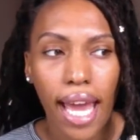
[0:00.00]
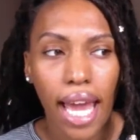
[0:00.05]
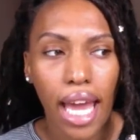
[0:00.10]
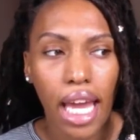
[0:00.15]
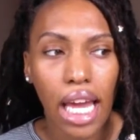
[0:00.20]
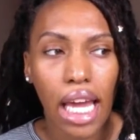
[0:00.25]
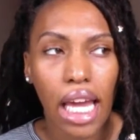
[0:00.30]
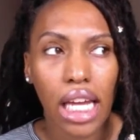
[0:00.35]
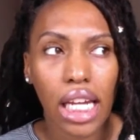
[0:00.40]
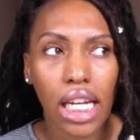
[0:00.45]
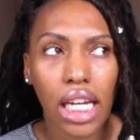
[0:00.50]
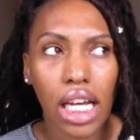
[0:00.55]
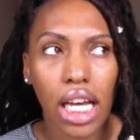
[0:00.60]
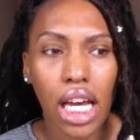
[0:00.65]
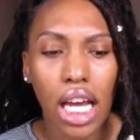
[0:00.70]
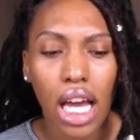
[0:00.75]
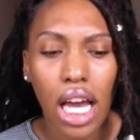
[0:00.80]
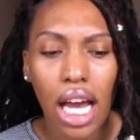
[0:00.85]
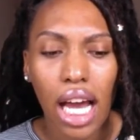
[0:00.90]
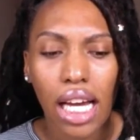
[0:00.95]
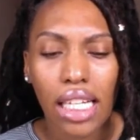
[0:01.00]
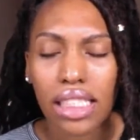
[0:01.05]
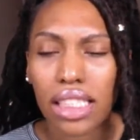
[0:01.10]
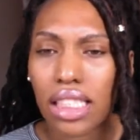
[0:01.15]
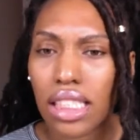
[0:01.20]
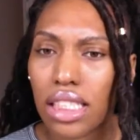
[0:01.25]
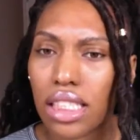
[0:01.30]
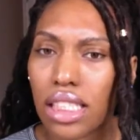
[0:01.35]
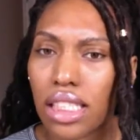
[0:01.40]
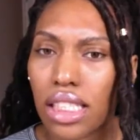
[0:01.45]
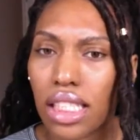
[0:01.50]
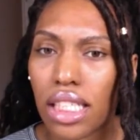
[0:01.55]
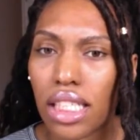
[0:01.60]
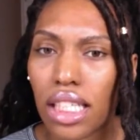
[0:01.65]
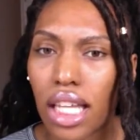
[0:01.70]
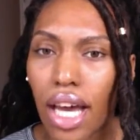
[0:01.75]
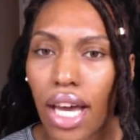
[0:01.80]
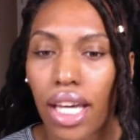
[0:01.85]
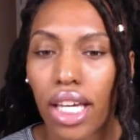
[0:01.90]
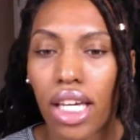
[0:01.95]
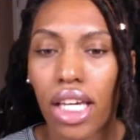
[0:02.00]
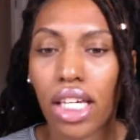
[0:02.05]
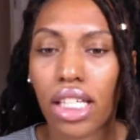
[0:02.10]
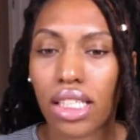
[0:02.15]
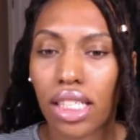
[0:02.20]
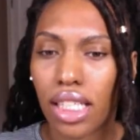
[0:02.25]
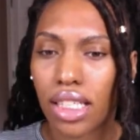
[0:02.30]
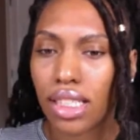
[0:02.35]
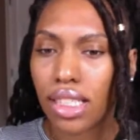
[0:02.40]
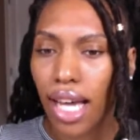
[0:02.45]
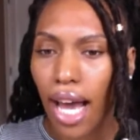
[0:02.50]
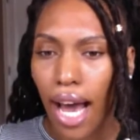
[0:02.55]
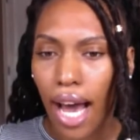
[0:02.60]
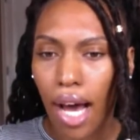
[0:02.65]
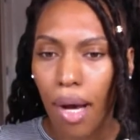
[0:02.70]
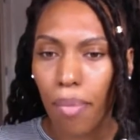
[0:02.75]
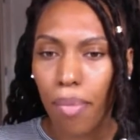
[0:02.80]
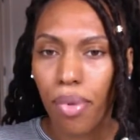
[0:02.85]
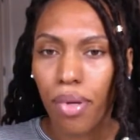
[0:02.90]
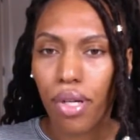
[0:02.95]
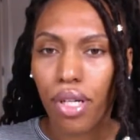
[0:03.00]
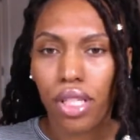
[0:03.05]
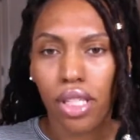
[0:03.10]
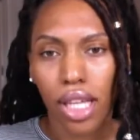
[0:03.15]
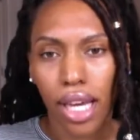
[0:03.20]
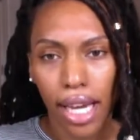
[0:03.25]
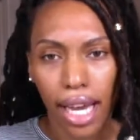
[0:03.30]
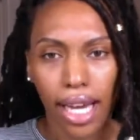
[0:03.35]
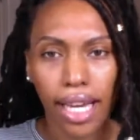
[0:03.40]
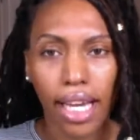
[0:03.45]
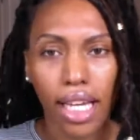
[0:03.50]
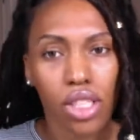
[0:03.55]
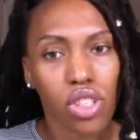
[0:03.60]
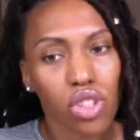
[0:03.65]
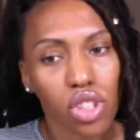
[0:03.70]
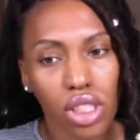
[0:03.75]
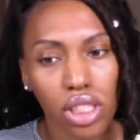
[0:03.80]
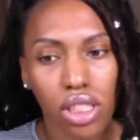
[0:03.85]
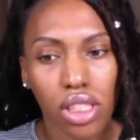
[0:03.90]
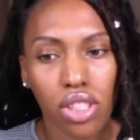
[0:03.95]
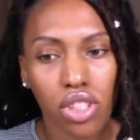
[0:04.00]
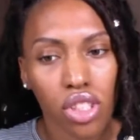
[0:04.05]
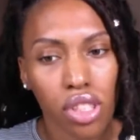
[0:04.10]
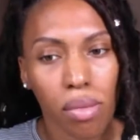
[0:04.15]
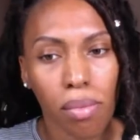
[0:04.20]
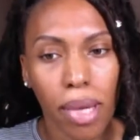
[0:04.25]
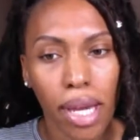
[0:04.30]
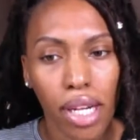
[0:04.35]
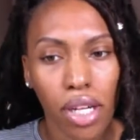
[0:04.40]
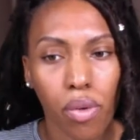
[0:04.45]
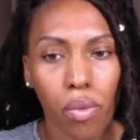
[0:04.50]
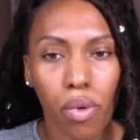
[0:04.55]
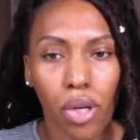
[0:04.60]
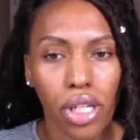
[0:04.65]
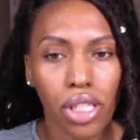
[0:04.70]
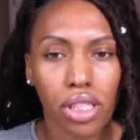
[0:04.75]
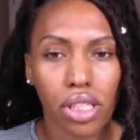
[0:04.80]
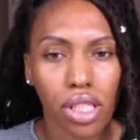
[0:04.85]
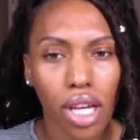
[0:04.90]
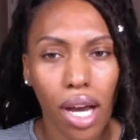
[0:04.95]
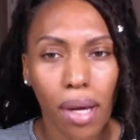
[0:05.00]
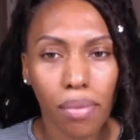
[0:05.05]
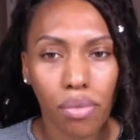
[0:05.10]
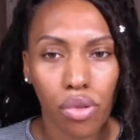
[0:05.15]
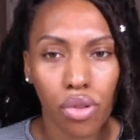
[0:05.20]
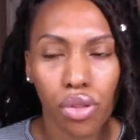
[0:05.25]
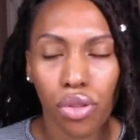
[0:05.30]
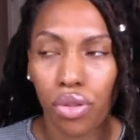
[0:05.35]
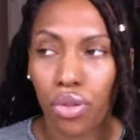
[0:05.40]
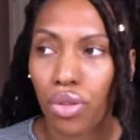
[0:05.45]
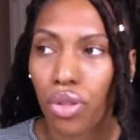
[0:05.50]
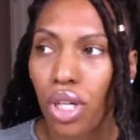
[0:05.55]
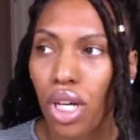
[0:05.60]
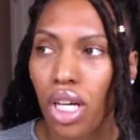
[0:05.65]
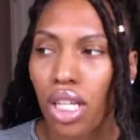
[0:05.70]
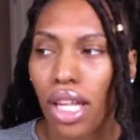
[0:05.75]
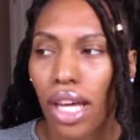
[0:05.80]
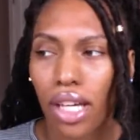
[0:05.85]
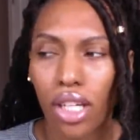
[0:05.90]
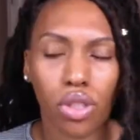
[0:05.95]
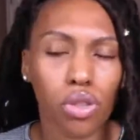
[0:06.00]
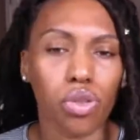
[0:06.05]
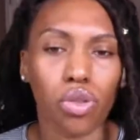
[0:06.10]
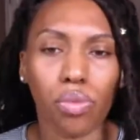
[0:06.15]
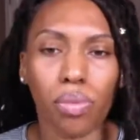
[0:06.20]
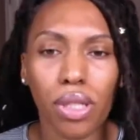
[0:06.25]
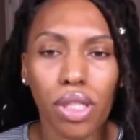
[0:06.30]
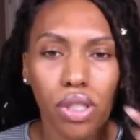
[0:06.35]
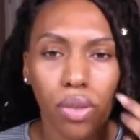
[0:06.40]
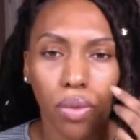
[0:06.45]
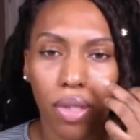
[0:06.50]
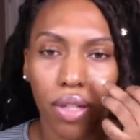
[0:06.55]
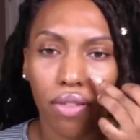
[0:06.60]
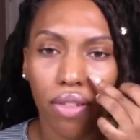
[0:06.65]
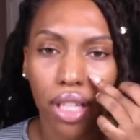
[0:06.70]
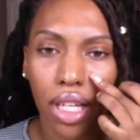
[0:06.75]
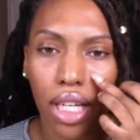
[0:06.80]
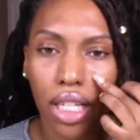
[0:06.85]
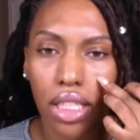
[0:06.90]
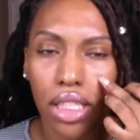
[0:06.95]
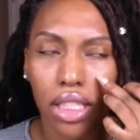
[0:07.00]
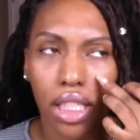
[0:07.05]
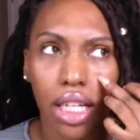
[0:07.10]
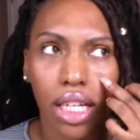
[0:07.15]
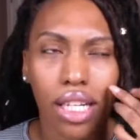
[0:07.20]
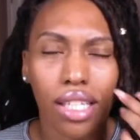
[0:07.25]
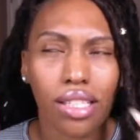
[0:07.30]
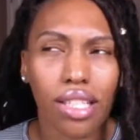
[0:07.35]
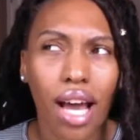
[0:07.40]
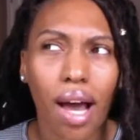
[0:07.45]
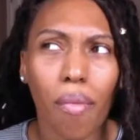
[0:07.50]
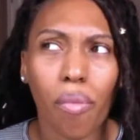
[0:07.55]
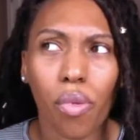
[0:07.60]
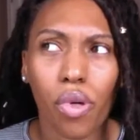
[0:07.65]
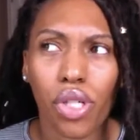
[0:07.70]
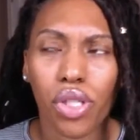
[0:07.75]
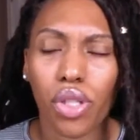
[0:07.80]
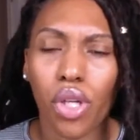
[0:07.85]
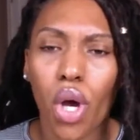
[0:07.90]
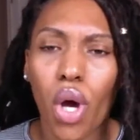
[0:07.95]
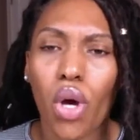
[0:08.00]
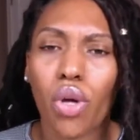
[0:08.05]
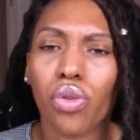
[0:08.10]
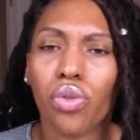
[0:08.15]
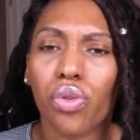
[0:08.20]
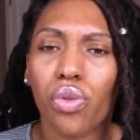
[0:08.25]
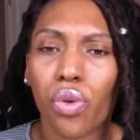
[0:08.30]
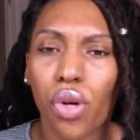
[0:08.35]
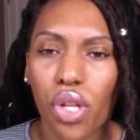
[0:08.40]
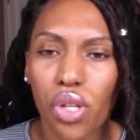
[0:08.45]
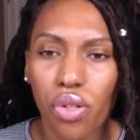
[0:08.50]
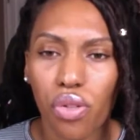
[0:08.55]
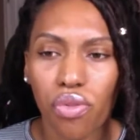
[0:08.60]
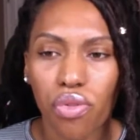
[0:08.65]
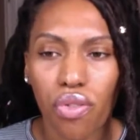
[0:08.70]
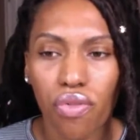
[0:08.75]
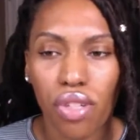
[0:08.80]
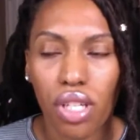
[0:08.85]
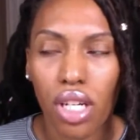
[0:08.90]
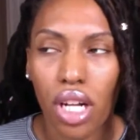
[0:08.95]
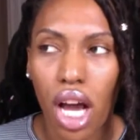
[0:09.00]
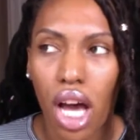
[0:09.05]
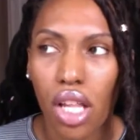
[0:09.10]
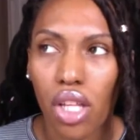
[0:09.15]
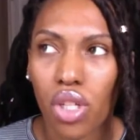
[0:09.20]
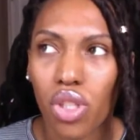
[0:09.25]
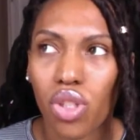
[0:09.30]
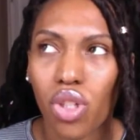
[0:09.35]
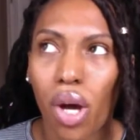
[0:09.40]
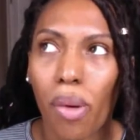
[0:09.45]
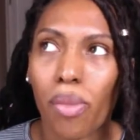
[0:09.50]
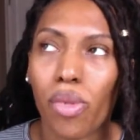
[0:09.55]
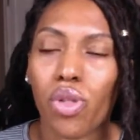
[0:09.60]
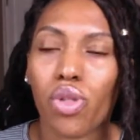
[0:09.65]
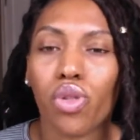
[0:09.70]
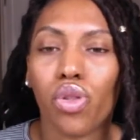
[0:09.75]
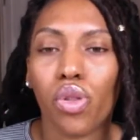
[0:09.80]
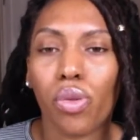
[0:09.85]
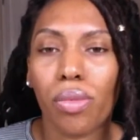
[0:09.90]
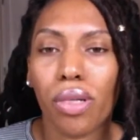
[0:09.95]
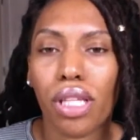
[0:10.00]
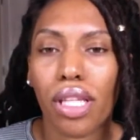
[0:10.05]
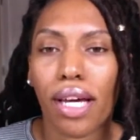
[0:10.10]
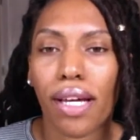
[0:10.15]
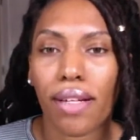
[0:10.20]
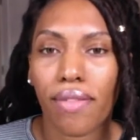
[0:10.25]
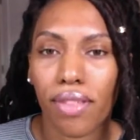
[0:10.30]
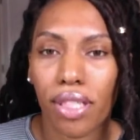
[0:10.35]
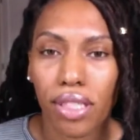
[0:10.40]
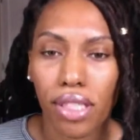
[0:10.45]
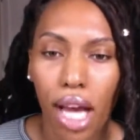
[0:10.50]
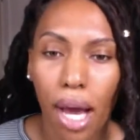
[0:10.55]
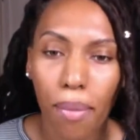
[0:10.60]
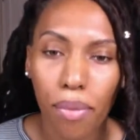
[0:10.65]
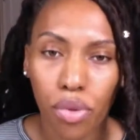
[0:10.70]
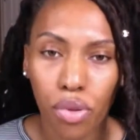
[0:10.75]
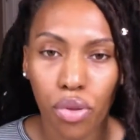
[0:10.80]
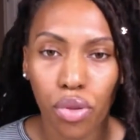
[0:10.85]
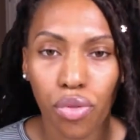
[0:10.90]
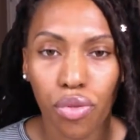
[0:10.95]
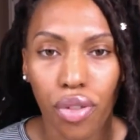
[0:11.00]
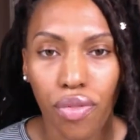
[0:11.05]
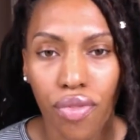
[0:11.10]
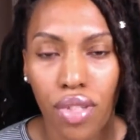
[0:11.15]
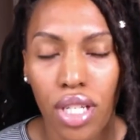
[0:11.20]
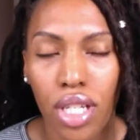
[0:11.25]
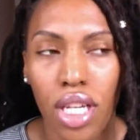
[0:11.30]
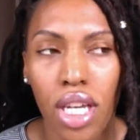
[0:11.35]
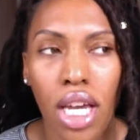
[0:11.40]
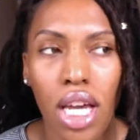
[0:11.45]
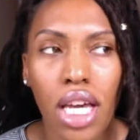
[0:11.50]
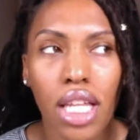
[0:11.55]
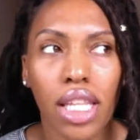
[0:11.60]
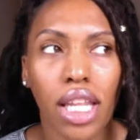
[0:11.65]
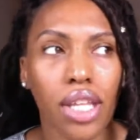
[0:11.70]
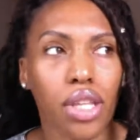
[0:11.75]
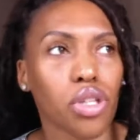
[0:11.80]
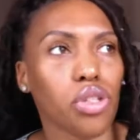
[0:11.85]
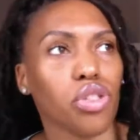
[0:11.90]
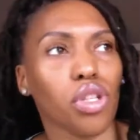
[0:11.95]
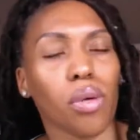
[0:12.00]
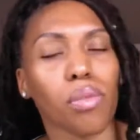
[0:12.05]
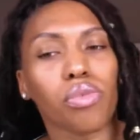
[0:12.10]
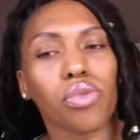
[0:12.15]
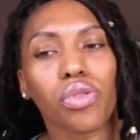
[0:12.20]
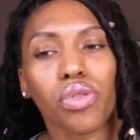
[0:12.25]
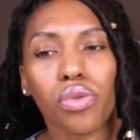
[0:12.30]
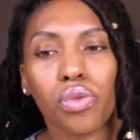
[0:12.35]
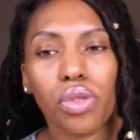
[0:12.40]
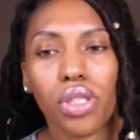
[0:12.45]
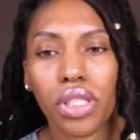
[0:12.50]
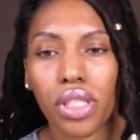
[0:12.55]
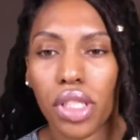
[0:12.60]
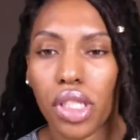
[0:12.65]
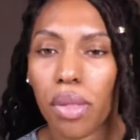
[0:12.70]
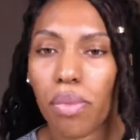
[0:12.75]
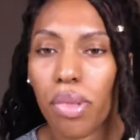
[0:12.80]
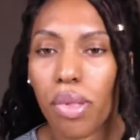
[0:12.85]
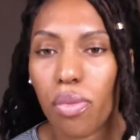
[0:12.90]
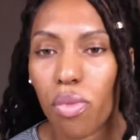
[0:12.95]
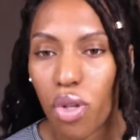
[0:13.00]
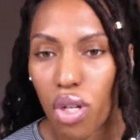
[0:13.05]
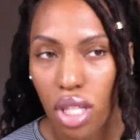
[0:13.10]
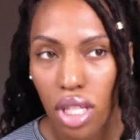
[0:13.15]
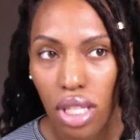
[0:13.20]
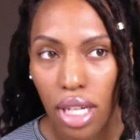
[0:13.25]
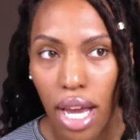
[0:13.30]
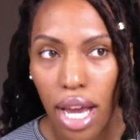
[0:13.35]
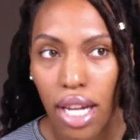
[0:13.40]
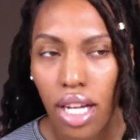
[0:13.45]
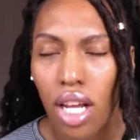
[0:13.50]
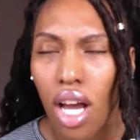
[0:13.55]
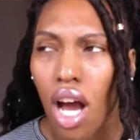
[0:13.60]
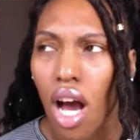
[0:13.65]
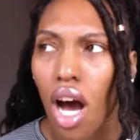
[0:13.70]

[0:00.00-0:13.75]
And I did see like the top, like I guess she made it where it's tops too, like a two piece or whatever the case is, and the top was $250. So I'm assuming that if the top is $250, that the jumpsuit is gonna be more than that.